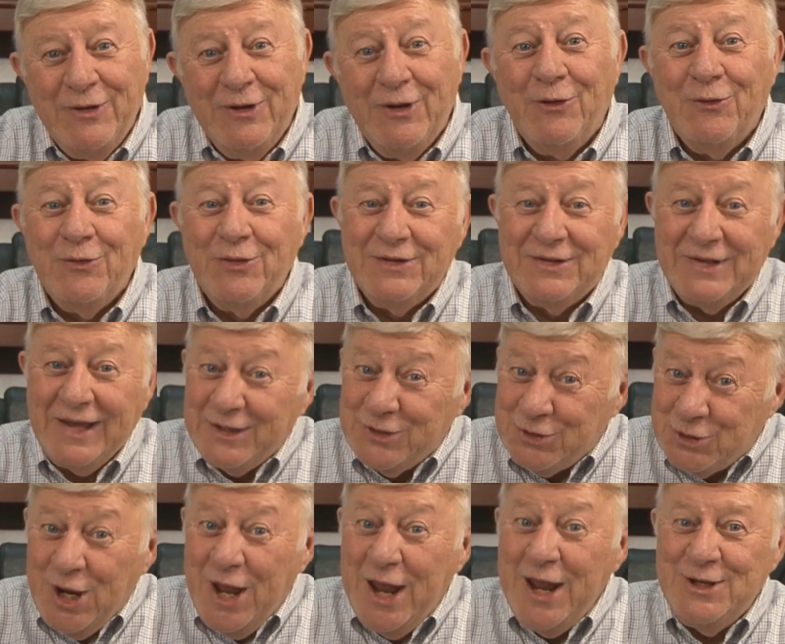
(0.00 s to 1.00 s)
know that that
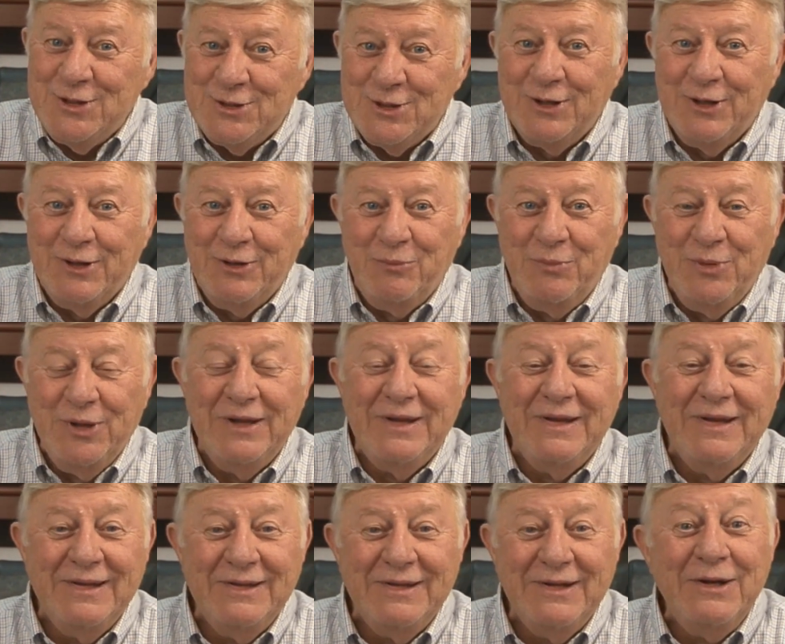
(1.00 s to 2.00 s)
changed a little bit
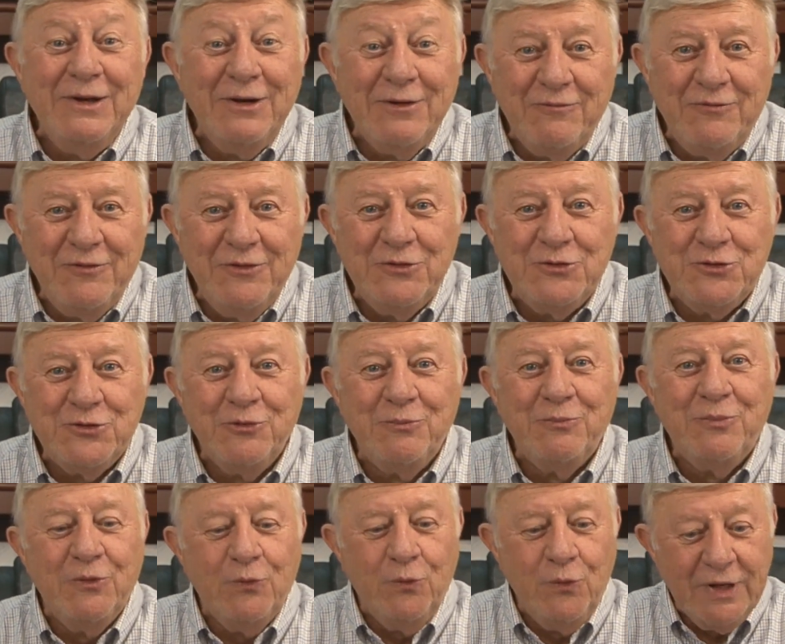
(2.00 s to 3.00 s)
in the near future,
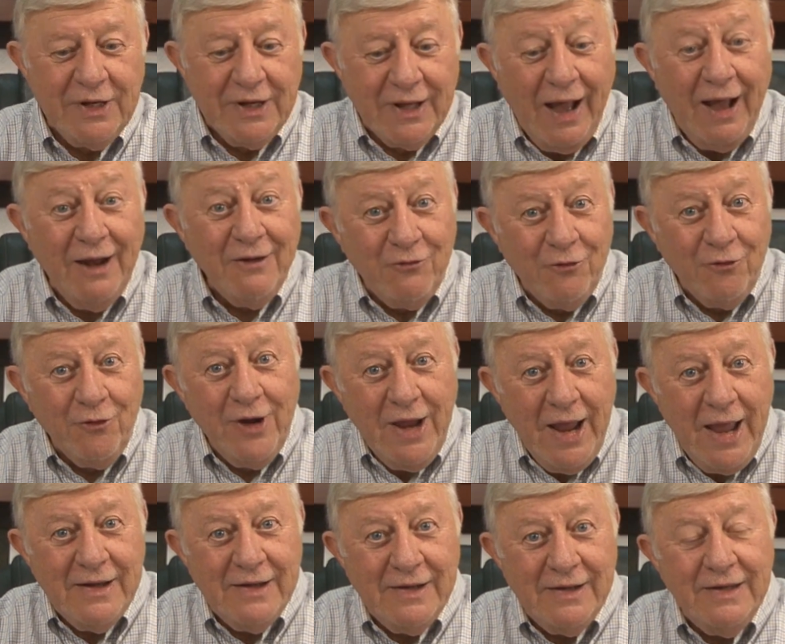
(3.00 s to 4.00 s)
but when God
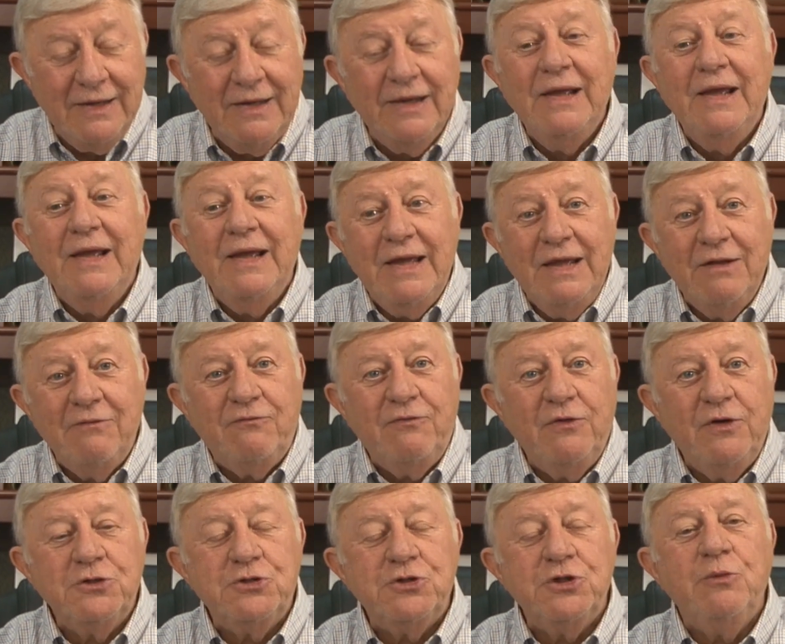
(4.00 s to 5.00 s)
created it, it
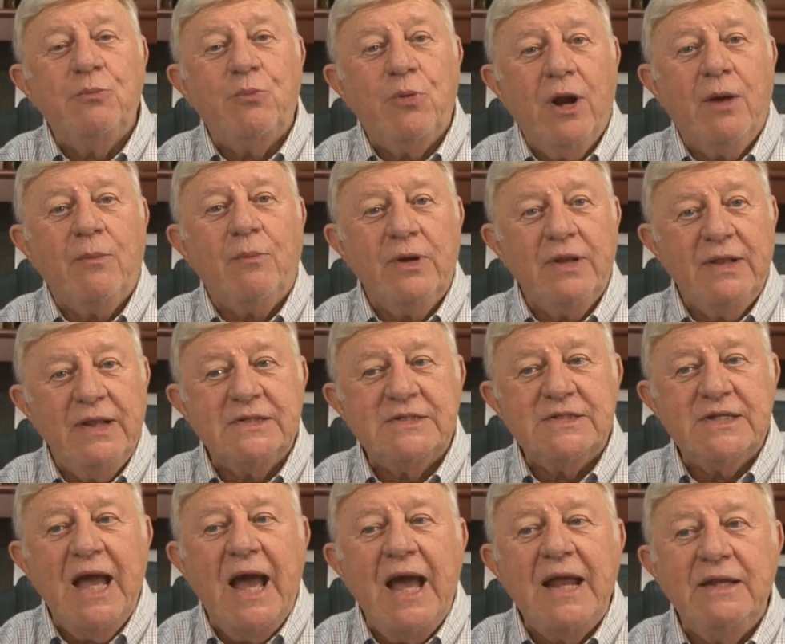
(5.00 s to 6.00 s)
functioned properly. That's
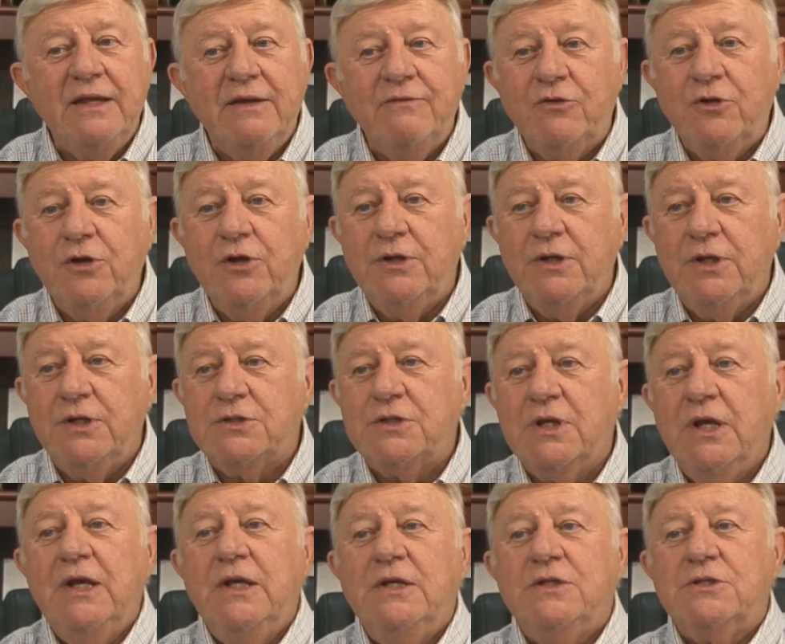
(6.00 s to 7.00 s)
the idea of goodness.
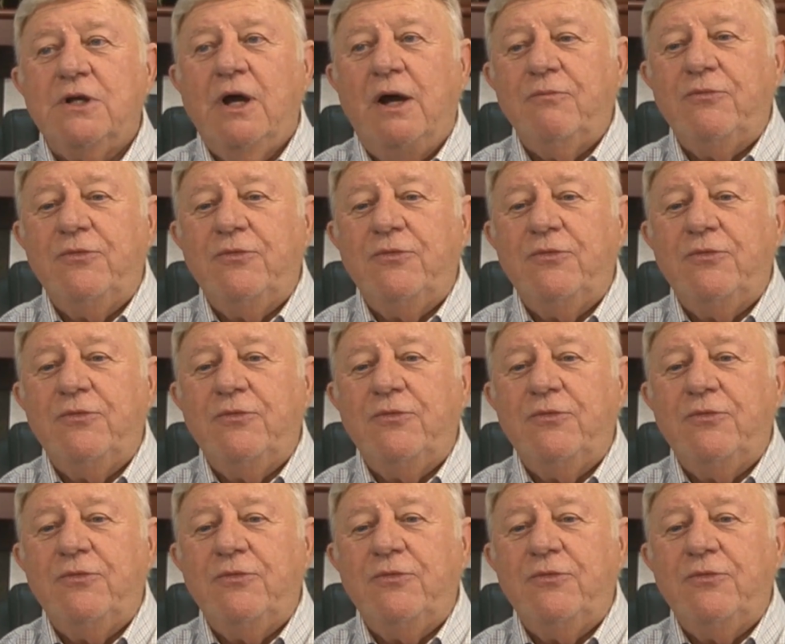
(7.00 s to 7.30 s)
Psalm